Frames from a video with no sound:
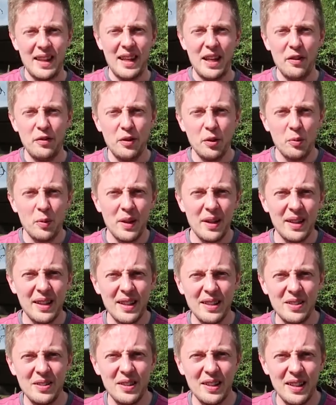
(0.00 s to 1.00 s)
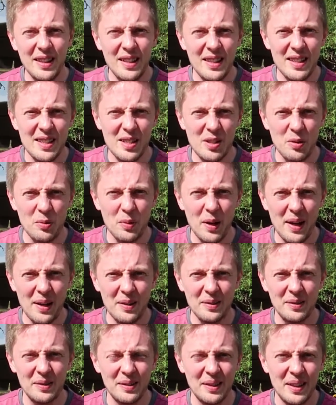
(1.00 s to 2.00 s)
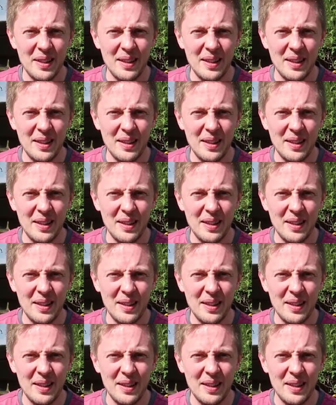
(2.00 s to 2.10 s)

If you're working, you're going to need to sort out